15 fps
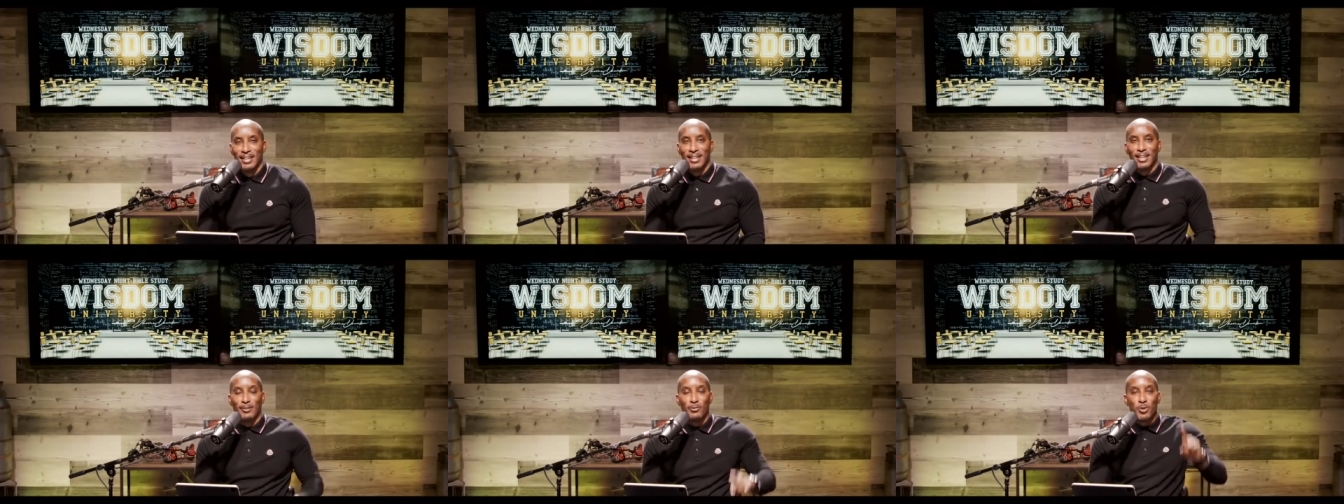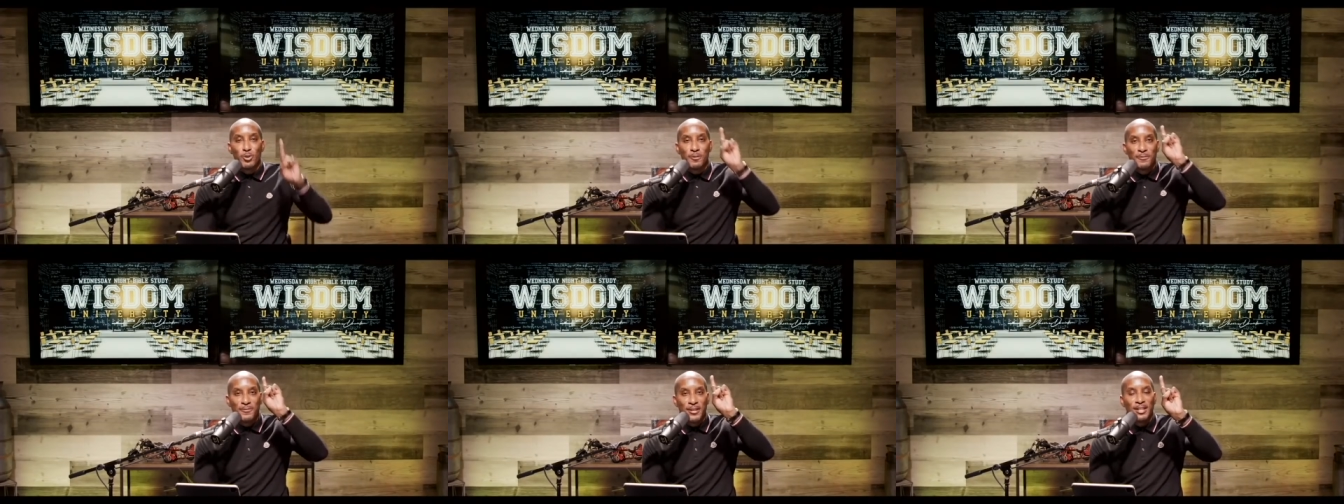if you're
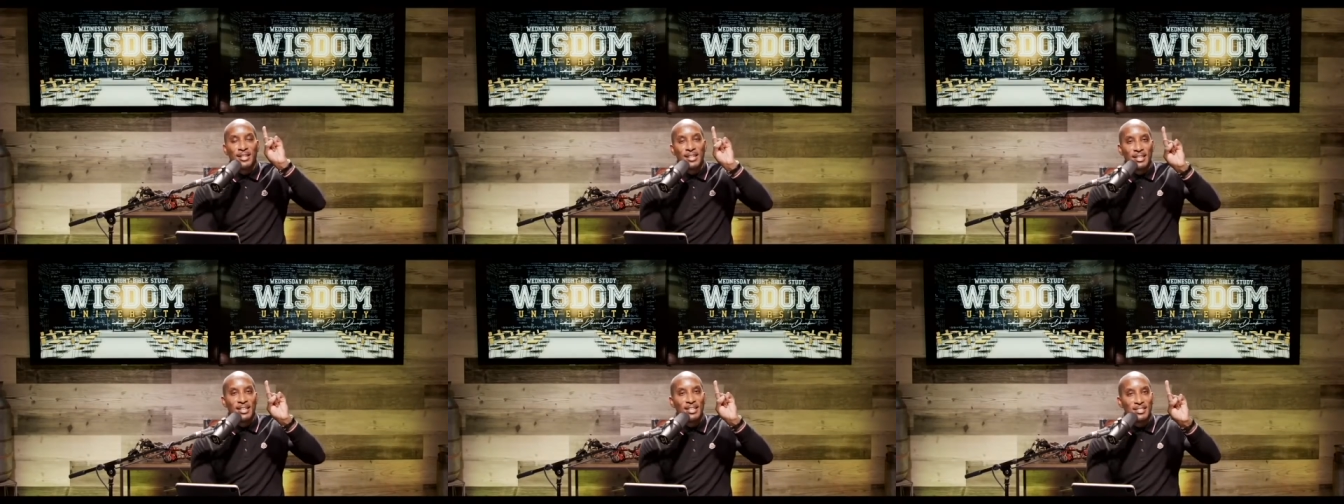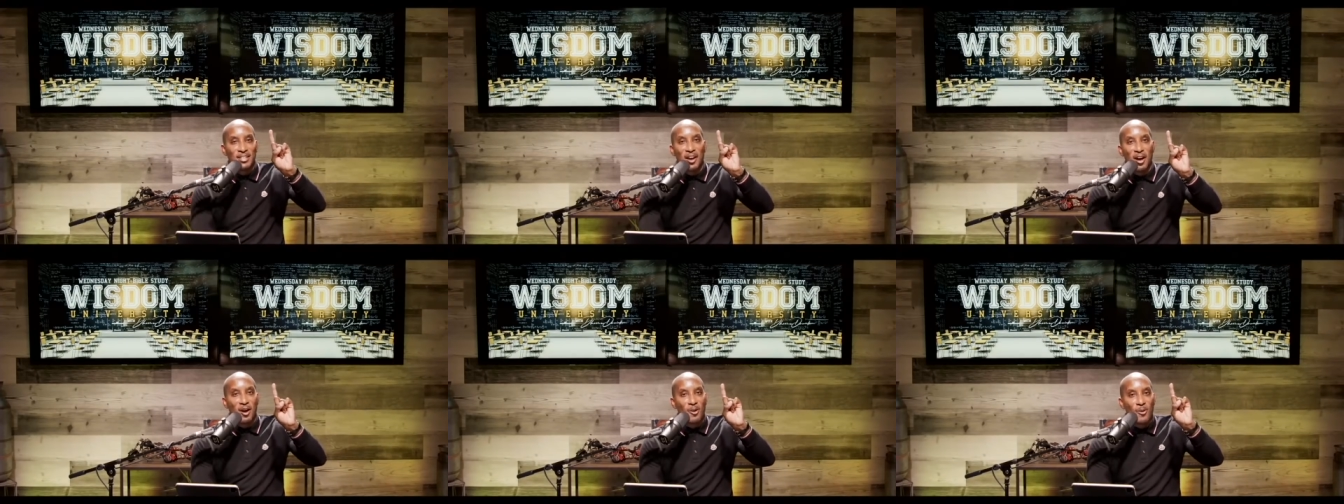feeling this
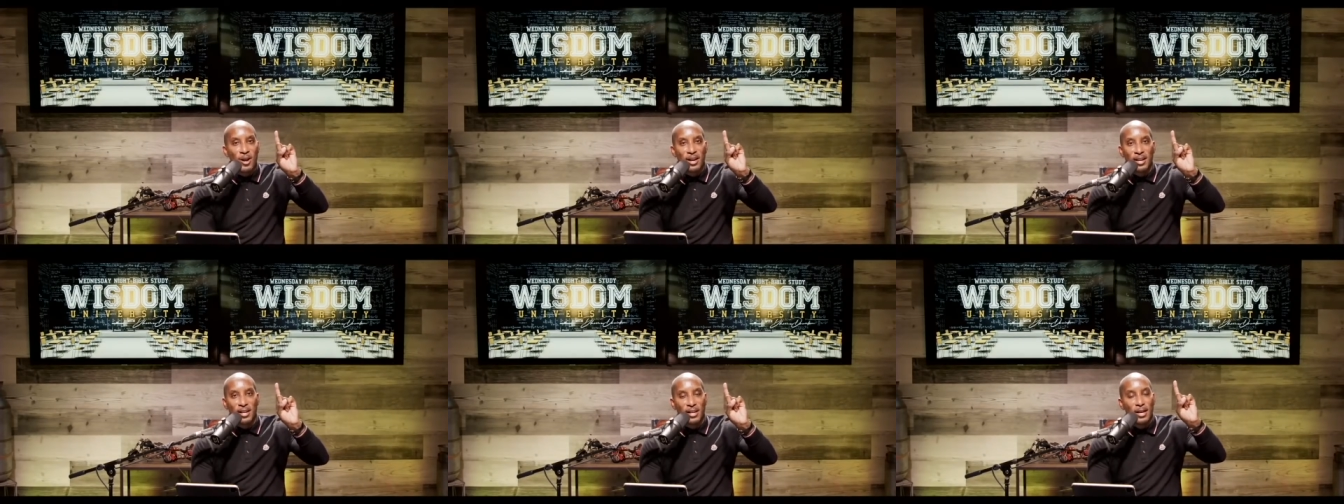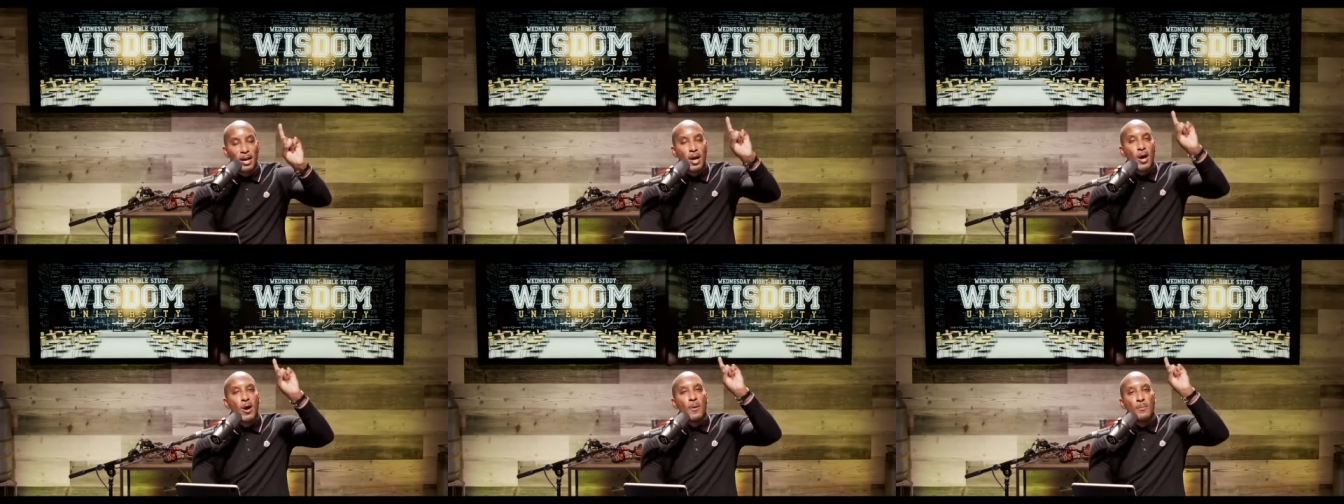already,
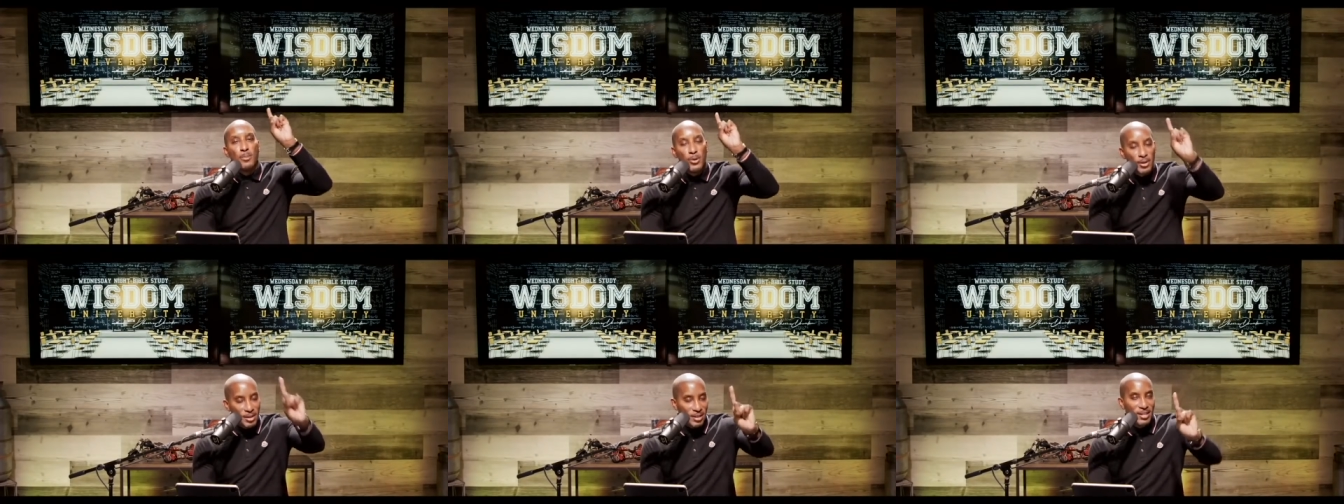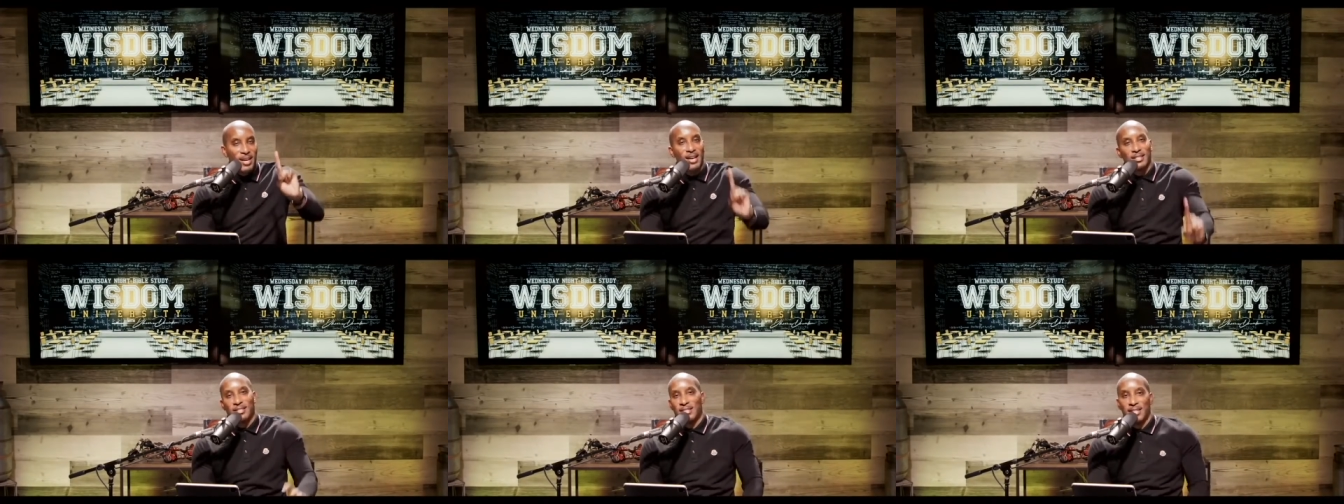put
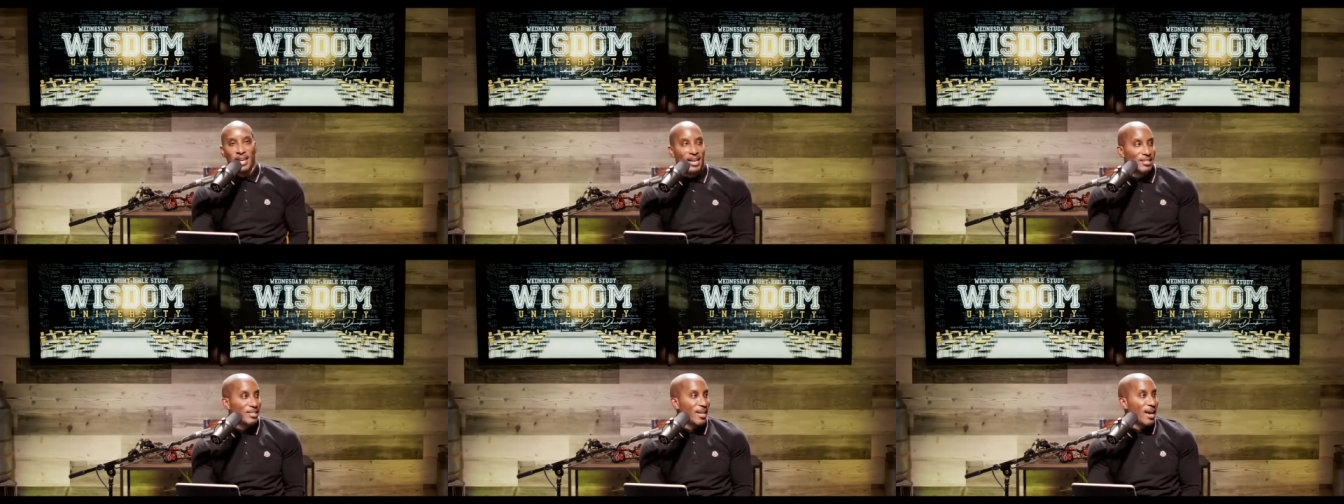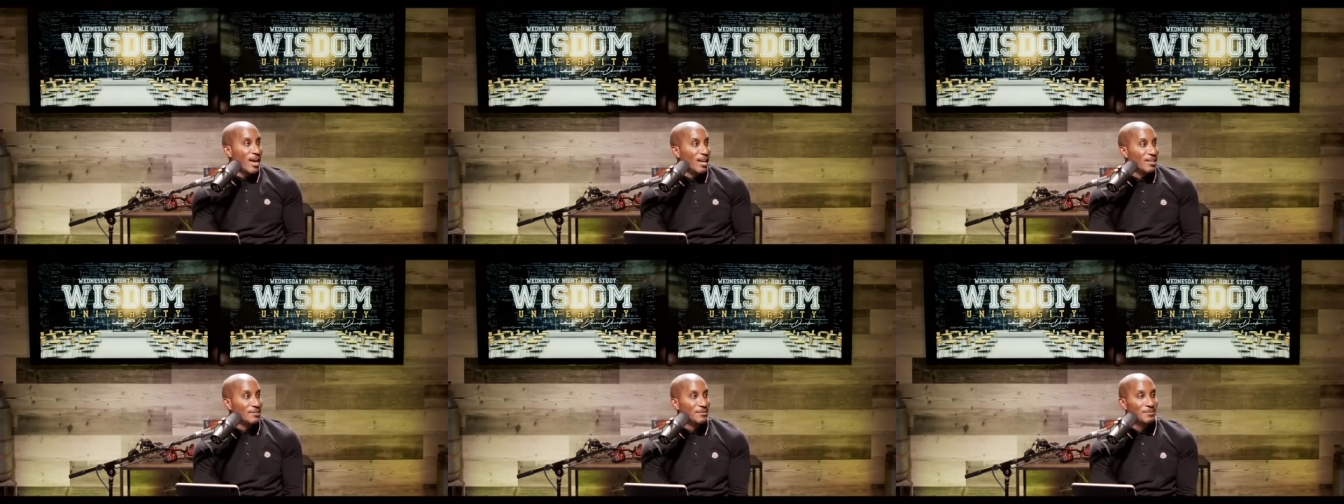yes in that
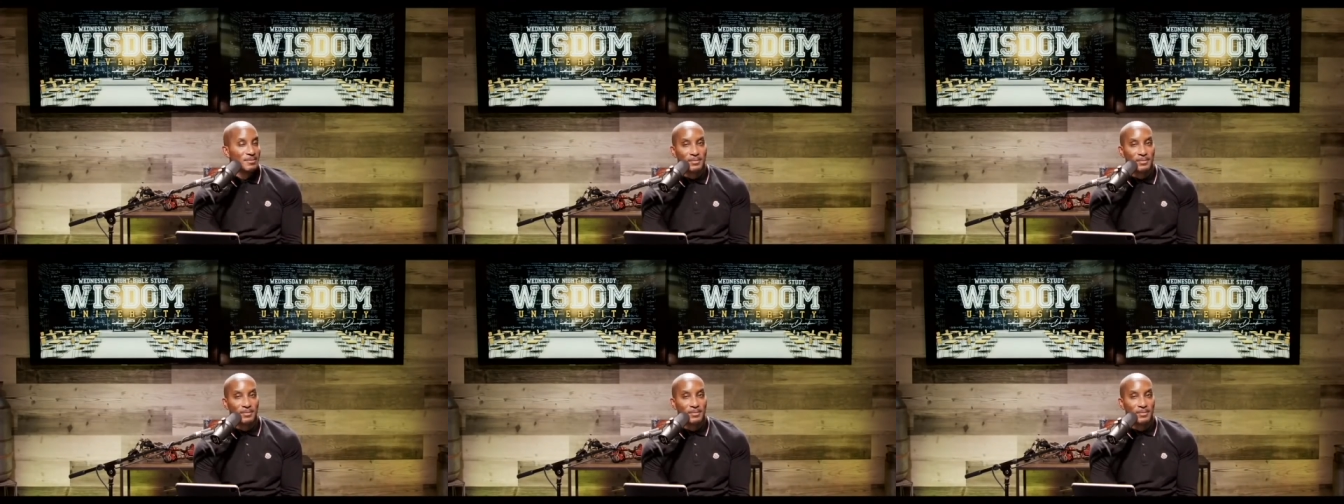chat